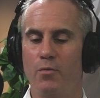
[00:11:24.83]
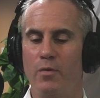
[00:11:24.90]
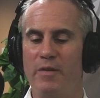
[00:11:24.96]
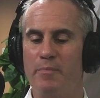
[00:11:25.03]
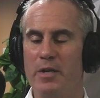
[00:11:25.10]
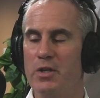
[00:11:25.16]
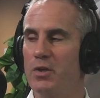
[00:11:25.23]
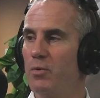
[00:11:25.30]

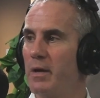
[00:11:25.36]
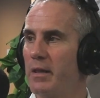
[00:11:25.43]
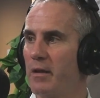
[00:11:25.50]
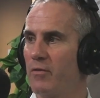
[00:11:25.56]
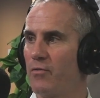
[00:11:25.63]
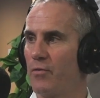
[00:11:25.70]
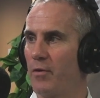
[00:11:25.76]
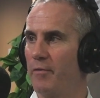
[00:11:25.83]
we've been doing
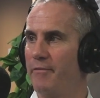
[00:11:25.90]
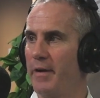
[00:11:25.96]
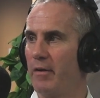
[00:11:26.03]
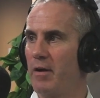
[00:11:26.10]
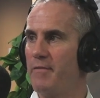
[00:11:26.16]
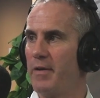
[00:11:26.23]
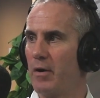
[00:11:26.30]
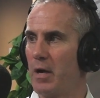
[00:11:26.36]
this for a
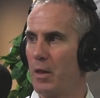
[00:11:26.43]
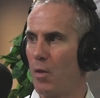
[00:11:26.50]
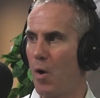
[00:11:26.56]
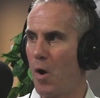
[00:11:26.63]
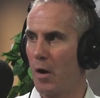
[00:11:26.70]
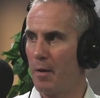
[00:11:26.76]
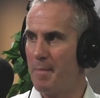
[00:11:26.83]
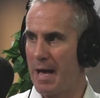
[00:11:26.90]
very, very
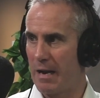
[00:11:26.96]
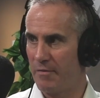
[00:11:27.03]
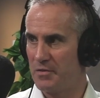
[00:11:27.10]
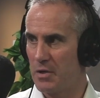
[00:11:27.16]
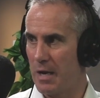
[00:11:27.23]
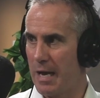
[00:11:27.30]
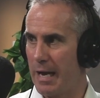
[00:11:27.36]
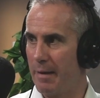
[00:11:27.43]
long amount of
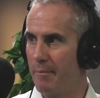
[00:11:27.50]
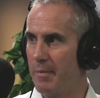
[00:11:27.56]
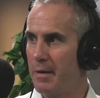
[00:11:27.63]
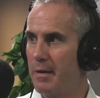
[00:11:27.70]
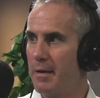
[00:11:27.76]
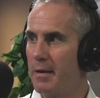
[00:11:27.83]
time,